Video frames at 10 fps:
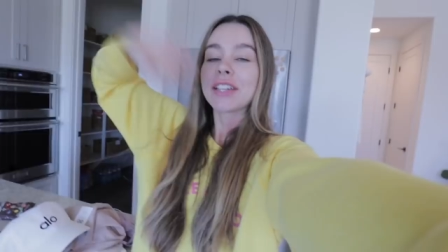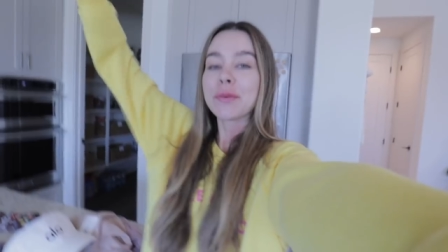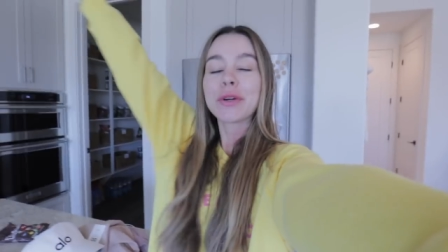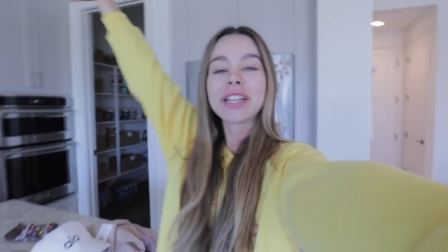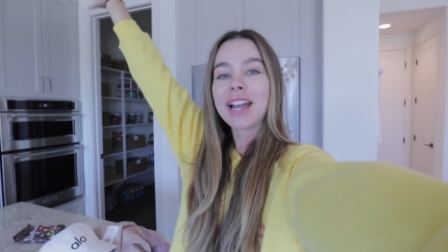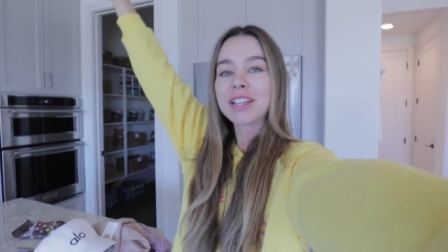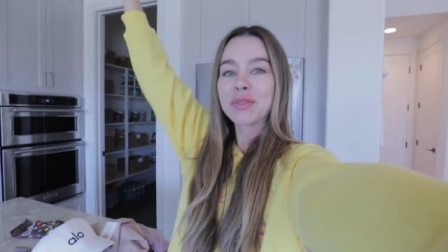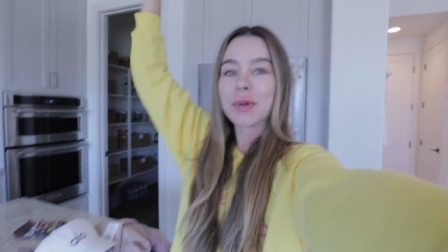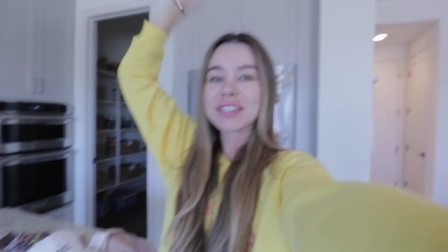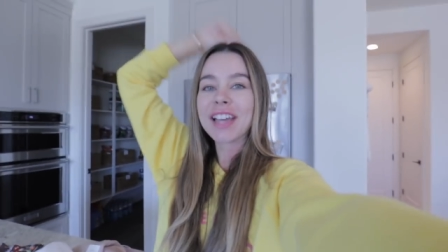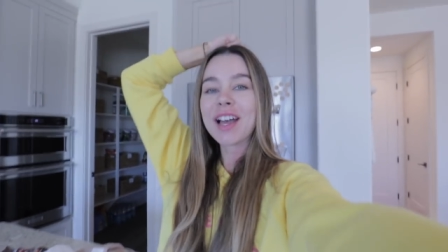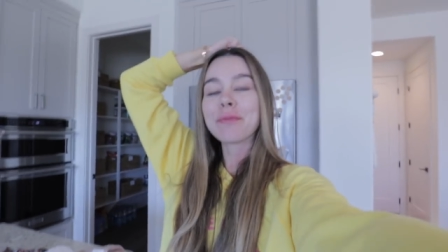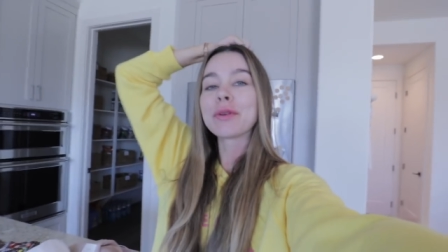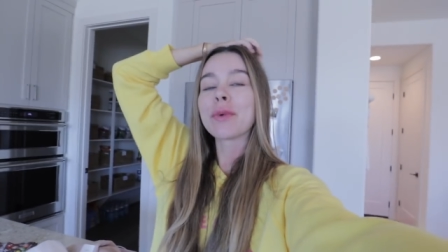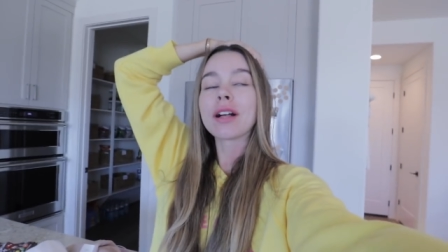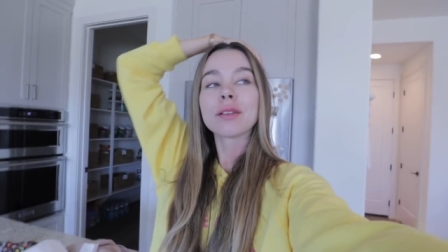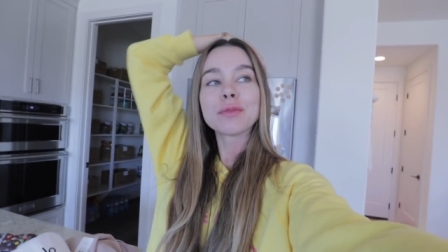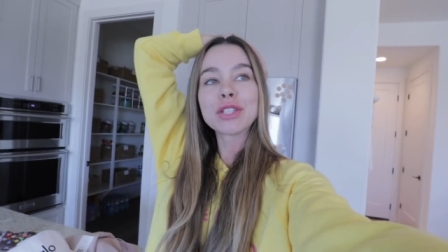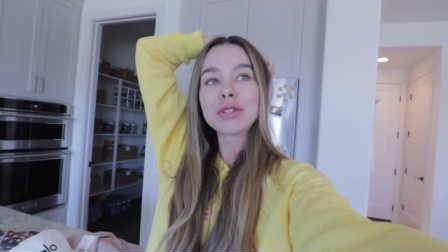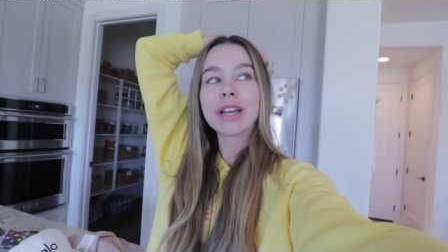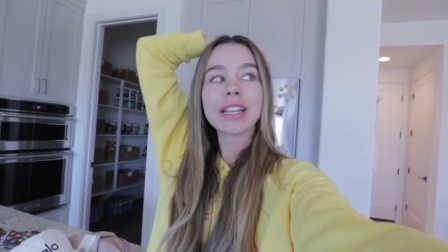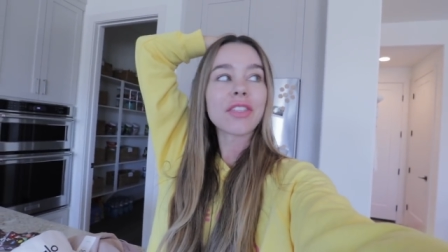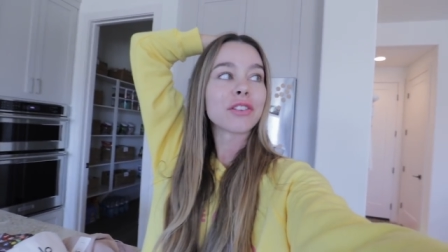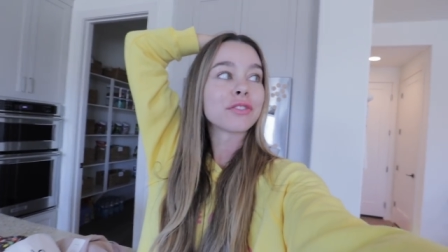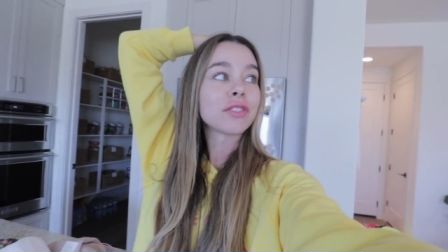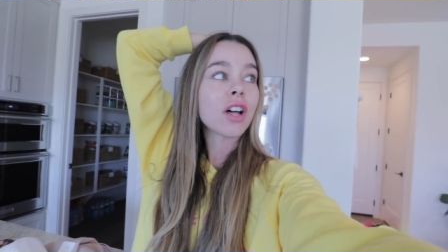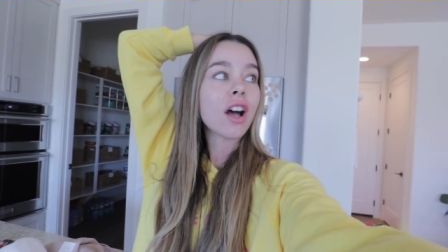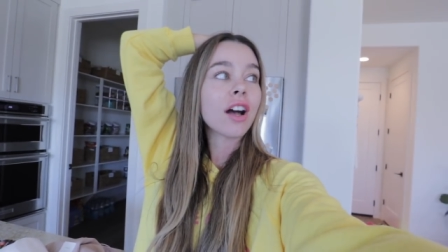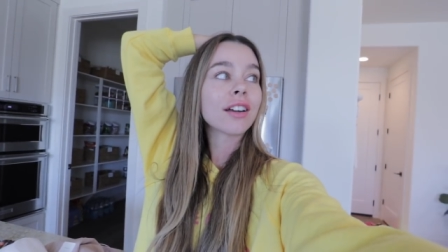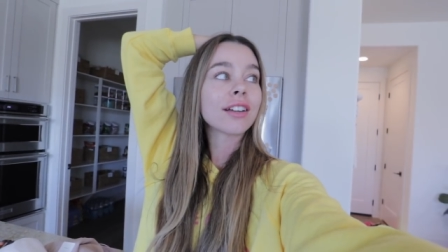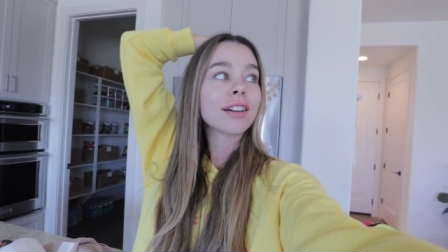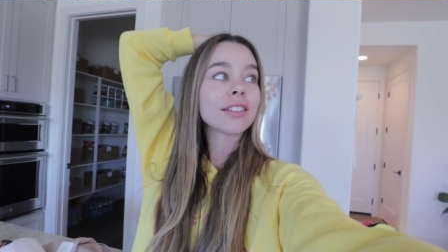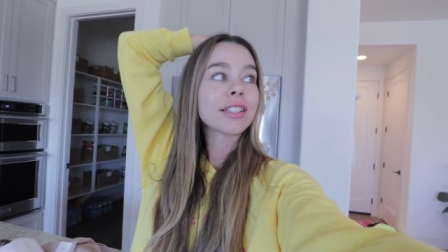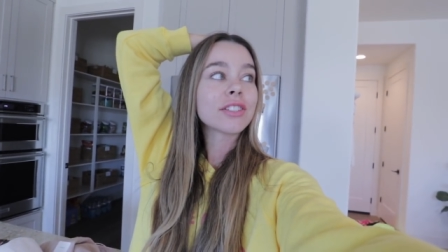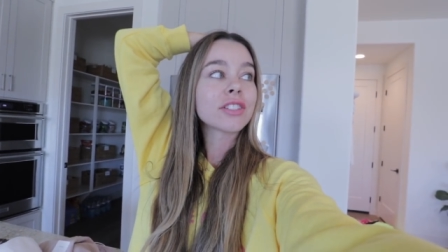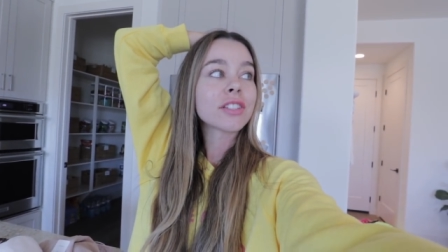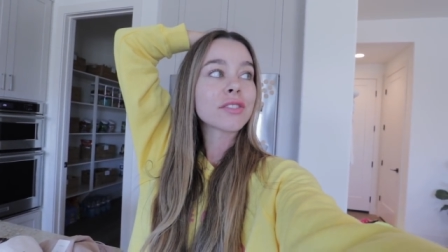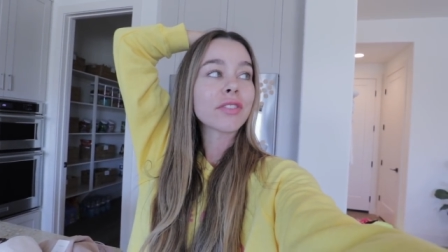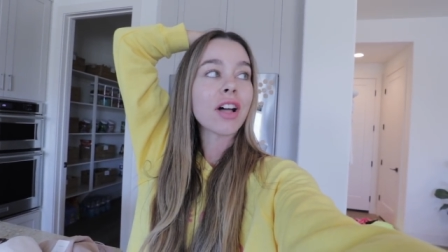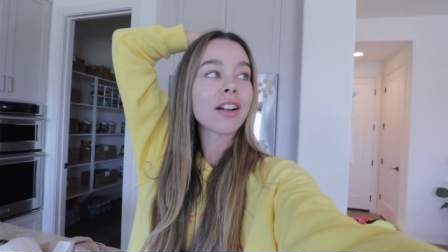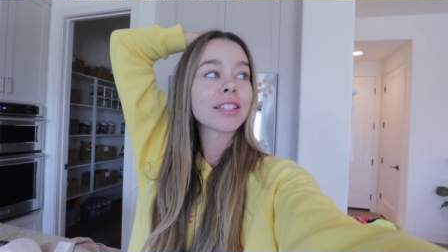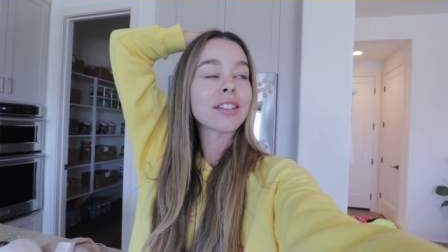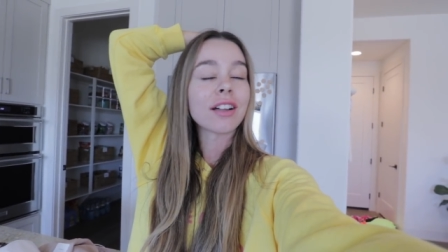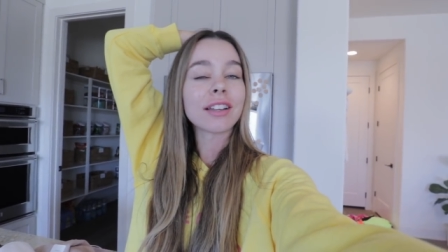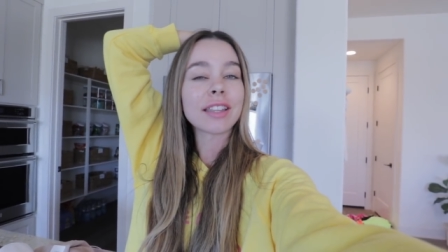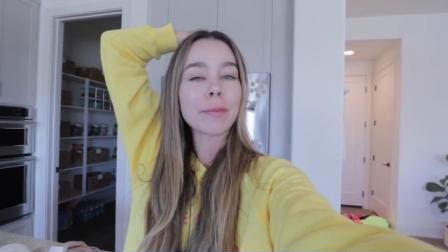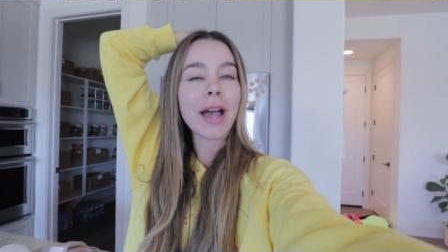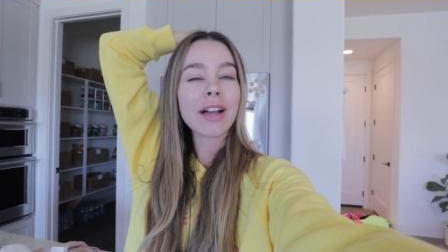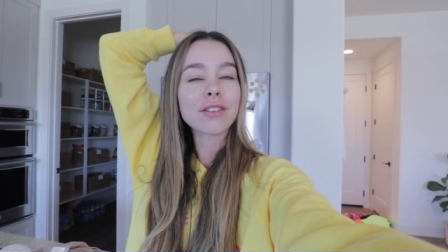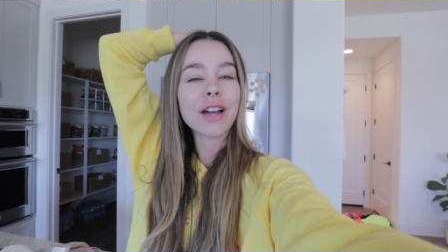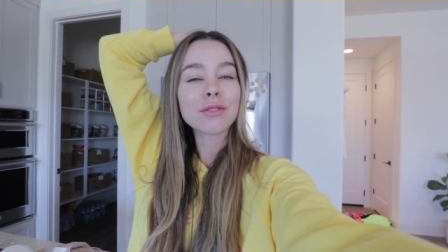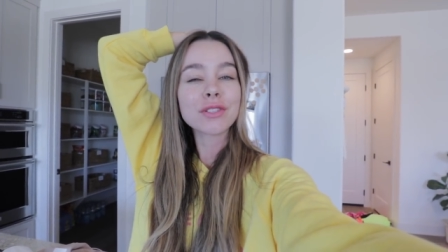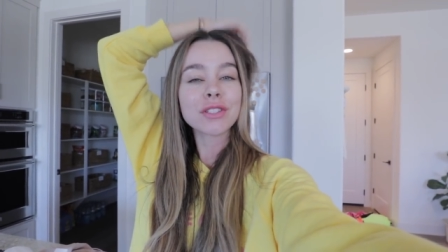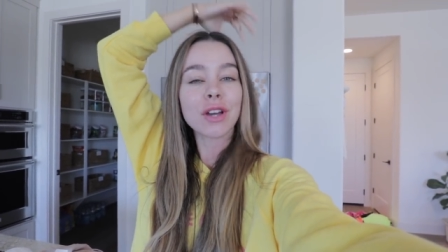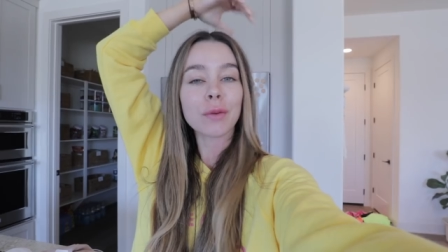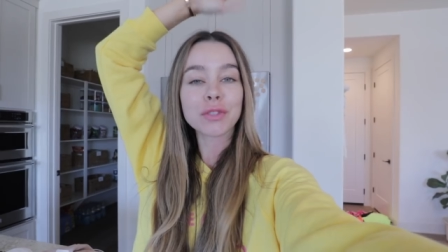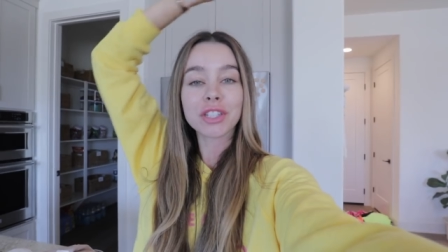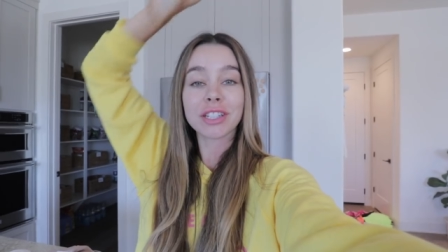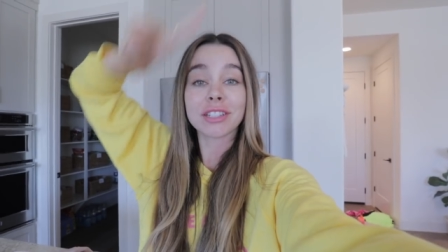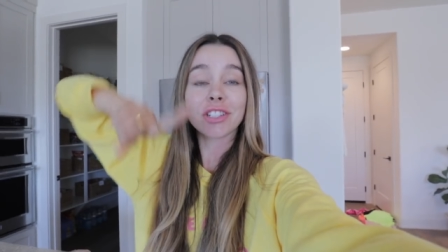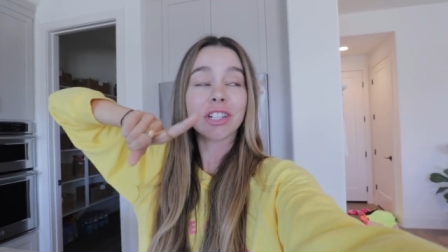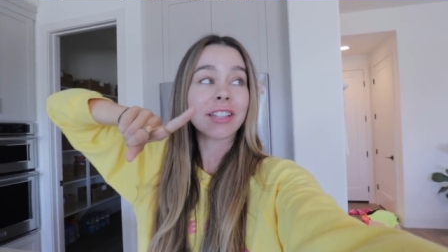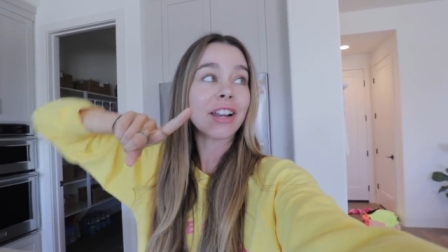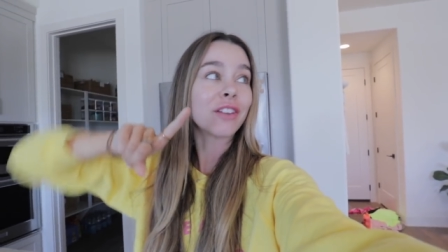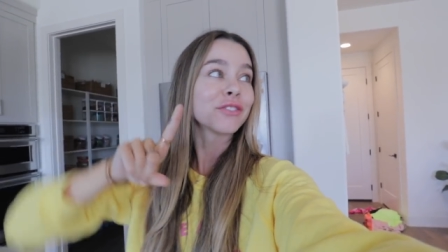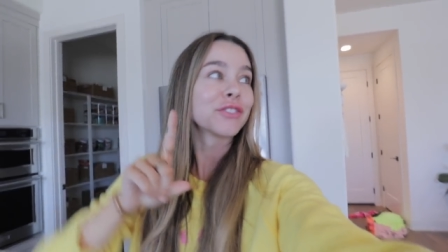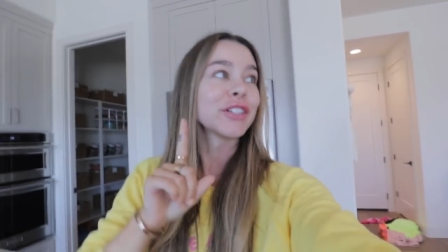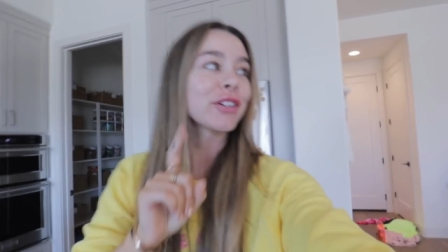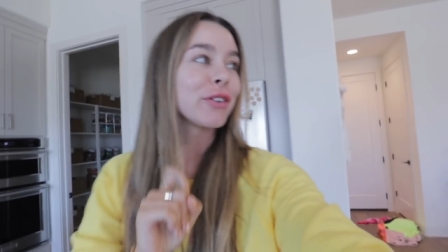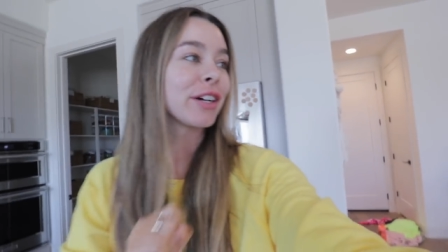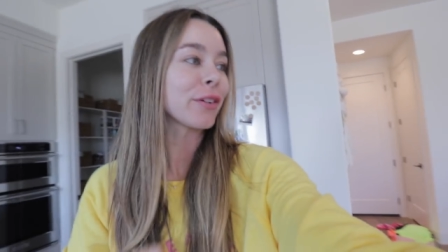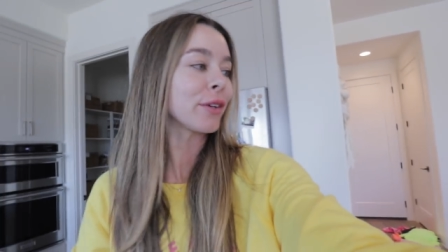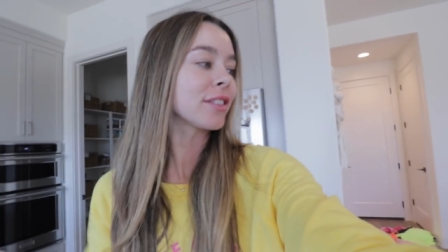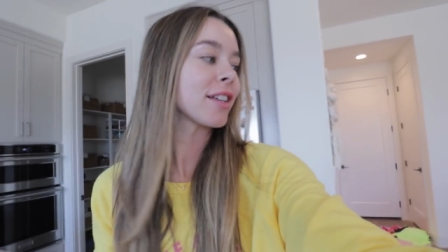Good morning guys, what's up and welcome to another vlog. Alicia's vlog is on in the background, so I'm just gonna turn that off real quick, one